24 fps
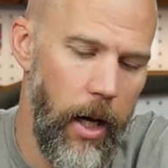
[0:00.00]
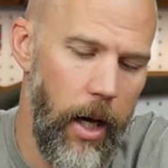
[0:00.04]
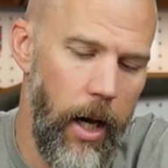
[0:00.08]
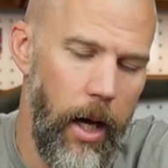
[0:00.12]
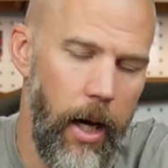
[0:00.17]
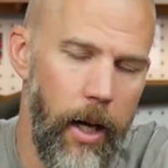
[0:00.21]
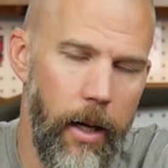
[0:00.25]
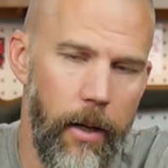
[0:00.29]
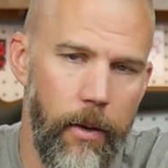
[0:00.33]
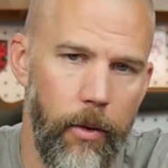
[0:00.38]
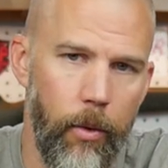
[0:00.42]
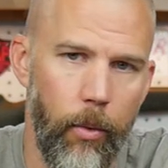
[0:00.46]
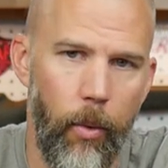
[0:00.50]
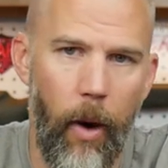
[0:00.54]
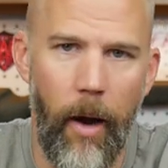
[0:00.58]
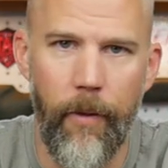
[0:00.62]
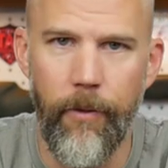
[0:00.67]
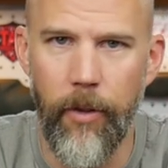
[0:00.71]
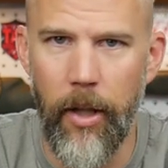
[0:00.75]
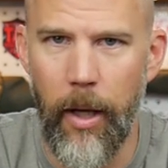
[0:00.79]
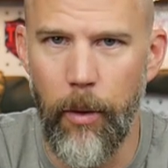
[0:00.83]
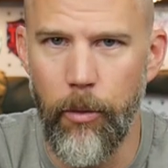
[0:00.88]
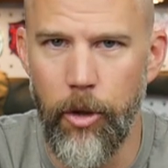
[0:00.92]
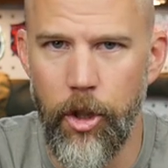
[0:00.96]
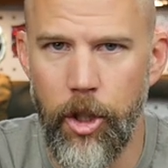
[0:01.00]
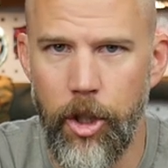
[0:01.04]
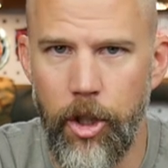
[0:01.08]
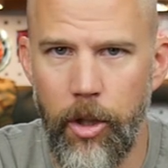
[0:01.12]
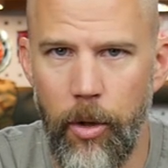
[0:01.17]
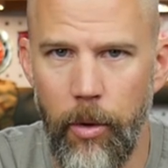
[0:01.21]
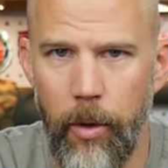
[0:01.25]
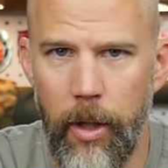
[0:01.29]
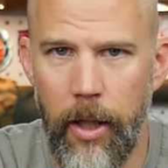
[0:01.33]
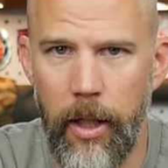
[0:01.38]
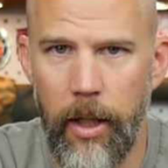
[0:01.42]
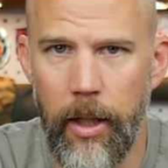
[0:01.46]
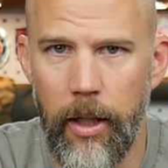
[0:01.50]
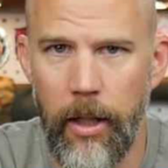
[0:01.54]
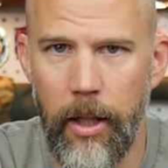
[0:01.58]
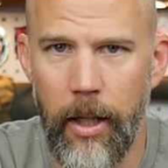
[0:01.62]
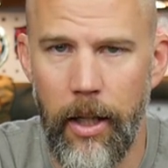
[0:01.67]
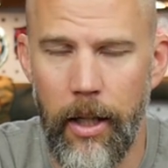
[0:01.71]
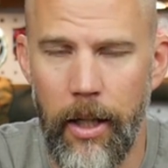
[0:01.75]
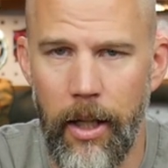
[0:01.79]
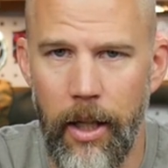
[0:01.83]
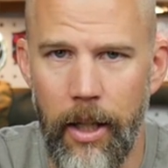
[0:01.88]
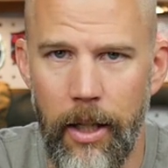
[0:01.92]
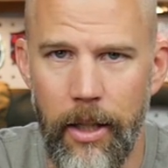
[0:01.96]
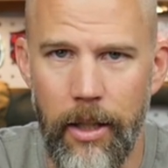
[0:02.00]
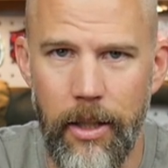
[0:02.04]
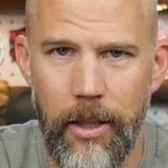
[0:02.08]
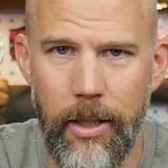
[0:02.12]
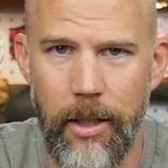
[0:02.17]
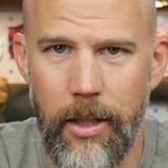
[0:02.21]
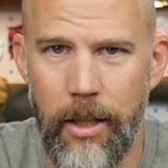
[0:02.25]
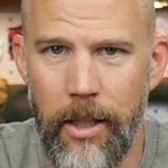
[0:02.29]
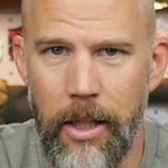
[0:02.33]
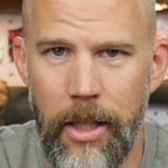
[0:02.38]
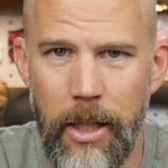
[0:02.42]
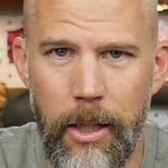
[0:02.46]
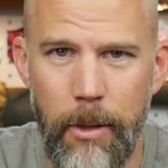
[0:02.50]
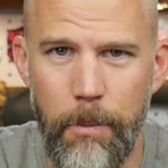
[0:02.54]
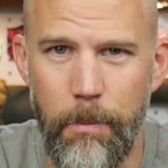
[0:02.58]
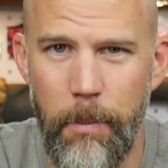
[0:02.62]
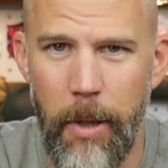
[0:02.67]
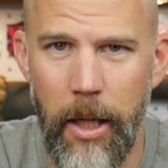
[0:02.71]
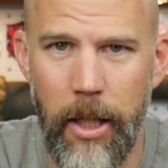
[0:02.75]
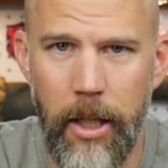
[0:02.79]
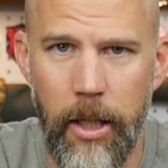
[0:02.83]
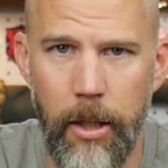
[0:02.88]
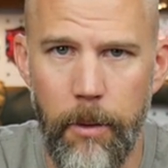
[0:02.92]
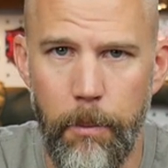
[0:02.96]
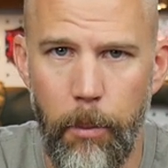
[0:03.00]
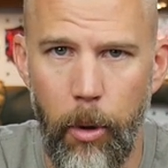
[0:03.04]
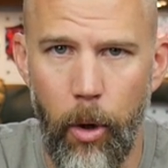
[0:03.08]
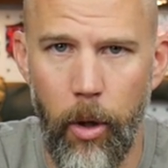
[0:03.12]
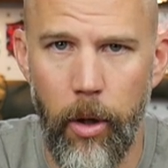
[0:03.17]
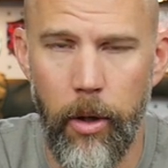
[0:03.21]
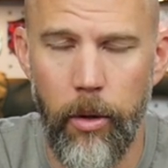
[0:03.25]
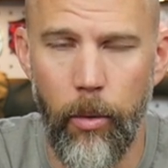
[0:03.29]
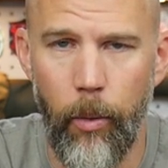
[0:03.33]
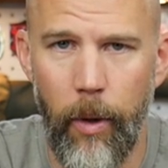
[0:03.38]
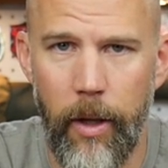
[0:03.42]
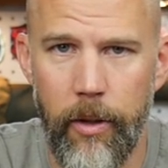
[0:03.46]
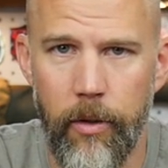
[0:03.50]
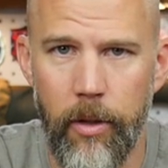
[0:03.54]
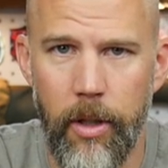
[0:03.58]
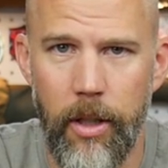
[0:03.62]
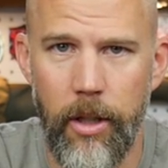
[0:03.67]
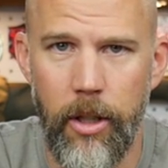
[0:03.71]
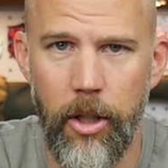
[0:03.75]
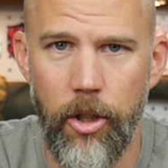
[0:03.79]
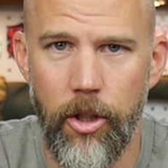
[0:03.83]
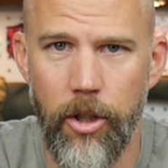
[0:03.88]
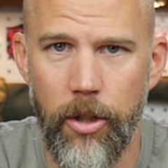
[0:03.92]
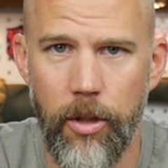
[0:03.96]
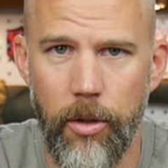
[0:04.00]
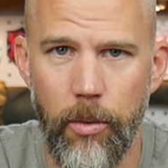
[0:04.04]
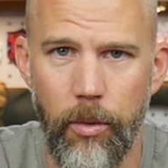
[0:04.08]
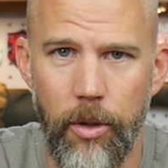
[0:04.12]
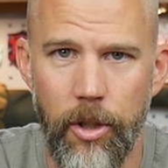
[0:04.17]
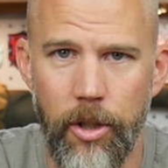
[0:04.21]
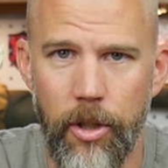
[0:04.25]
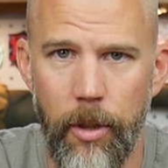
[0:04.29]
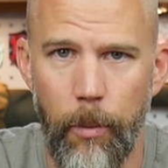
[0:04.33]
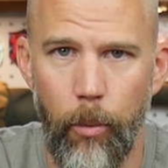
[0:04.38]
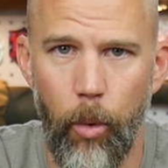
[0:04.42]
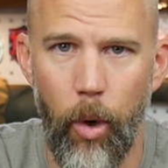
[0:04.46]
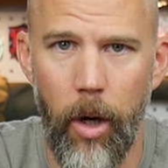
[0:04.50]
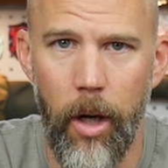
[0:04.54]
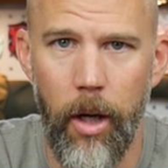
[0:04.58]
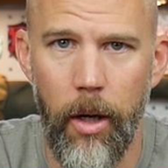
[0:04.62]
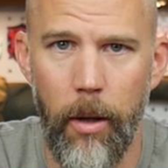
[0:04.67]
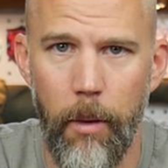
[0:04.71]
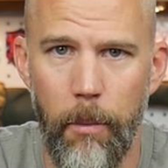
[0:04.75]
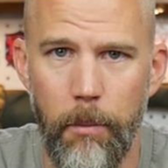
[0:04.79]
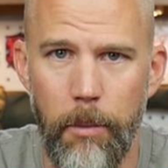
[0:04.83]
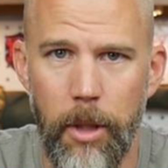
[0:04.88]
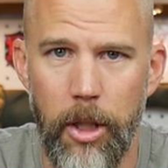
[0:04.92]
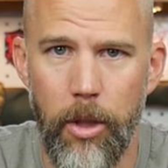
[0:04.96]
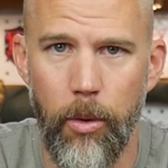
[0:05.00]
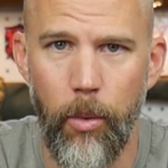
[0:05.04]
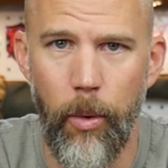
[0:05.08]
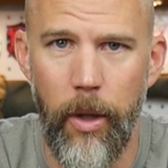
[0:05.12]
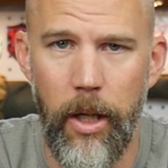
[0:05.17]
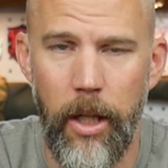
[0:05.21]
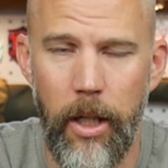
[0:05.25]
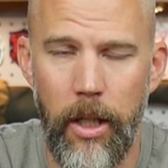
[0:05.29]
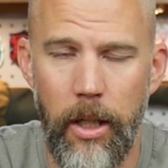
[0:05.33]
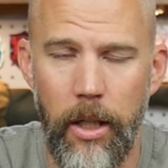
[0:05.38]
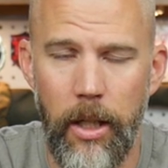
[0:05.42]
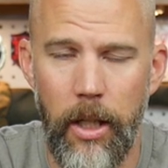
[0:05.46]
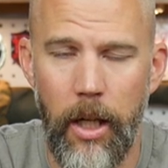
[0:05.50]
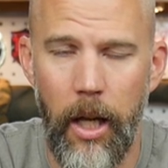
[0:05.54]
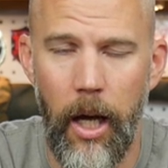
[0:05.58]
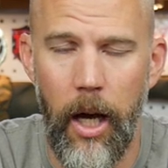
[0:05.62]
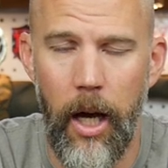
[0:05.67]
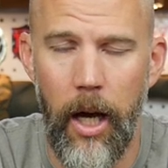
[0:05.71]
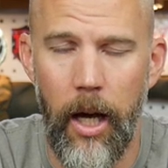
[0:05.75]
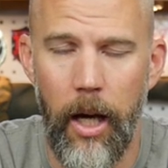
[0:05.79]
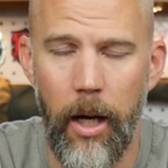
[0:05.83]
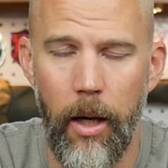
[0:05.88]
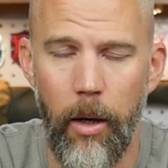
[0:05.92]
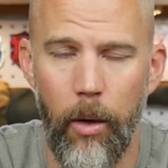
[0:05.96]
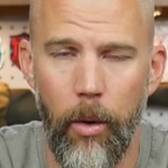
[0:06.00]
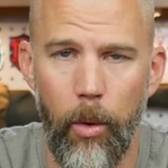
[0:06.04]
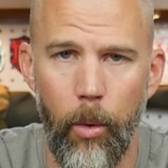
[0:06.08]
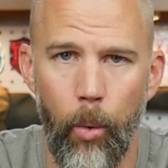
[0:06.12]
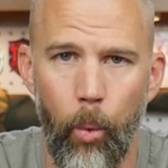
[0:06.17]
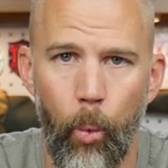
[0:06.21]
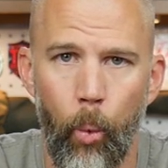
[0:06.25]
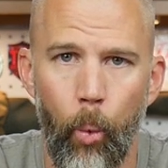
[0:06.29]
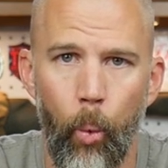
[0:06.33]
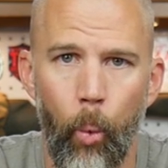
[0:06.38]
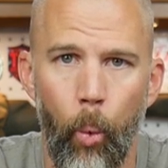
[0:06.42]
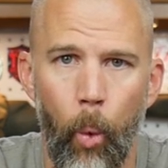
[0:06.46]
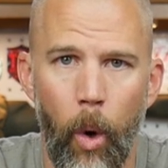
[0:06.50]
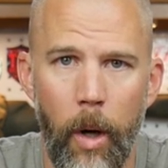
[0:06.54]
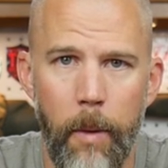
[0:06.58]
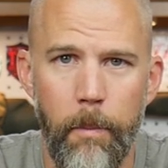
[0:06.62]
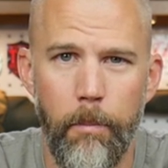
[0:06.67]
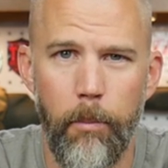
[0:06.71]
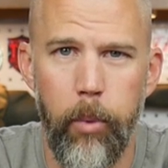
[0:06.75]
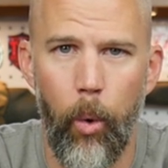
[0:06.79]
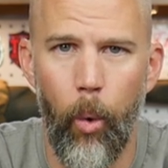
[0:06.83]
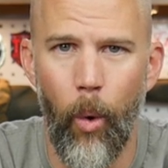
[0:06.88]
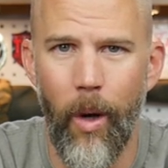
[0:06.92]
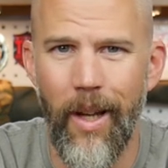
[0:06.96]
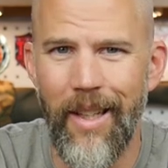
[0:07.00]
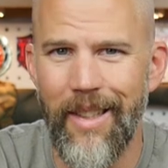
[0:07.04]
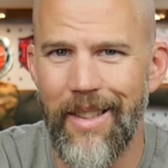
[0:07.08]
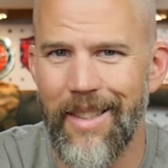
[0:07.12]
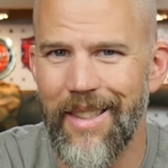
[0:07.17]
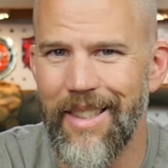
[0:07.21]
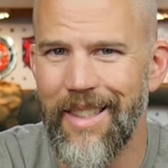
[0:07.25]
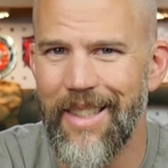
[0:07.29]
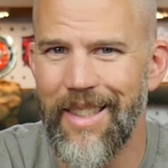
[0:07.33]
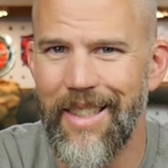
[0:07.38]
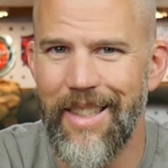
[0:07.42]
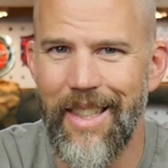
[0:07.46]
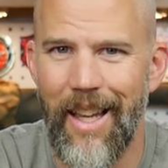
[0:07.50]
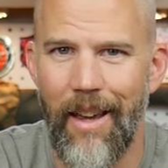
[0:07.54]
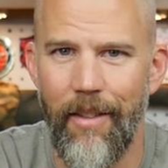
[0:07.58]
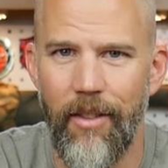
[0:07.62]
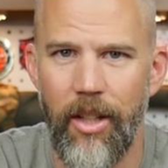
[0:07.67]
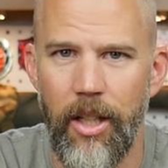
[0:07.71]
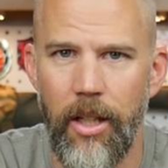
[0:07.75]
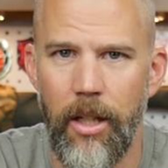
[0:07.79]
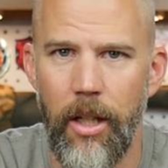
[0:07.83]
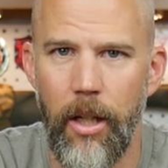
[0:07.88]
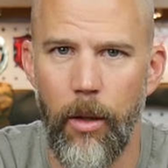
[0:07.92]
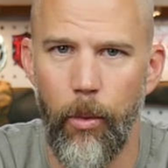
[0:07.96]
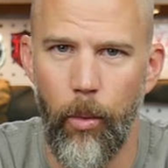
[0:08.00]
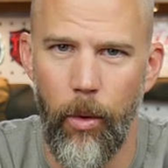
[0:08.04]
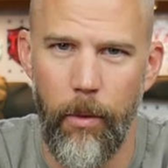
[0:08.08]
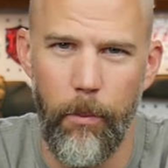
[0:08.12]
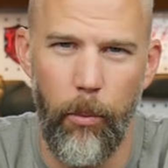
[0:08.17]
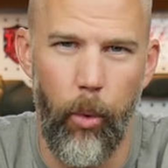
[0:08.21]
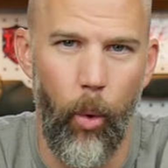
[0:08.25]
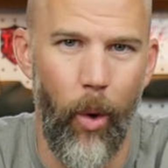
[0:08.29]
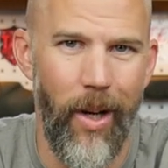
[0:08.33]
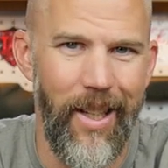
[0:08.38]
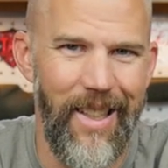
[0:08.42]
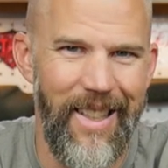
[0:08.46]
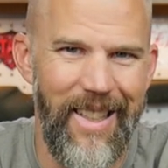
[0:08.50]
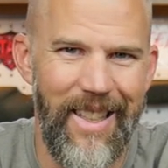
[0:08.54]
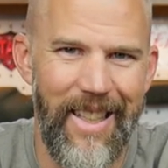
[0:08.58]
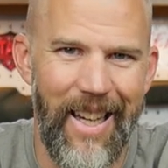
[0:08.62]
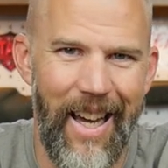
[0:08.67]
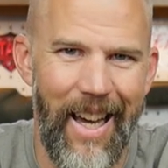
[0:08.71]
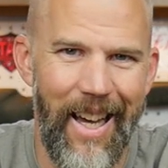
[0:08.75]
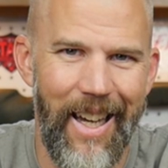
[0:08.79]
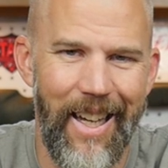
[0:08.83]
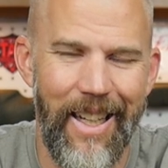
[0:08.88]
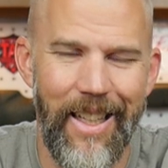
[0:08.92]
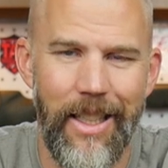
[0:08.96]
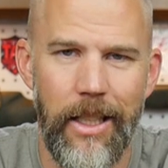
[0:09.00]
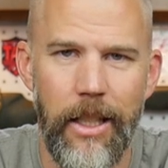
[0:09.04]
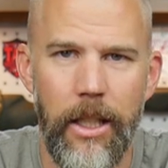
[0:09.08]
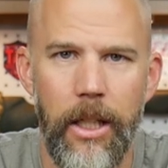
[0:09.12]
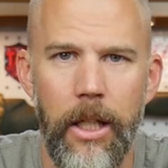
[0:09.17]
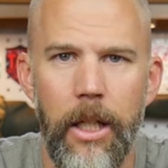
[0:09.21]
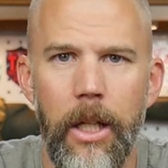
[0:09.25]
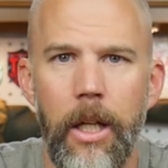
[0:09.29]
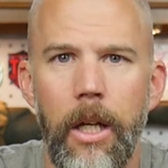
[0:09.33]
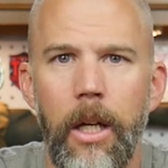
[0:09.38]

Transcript: Uh, the rifle I was shooting, uh, depending upon the weather conditions, was somewhere between uh, one point seven and one point nine.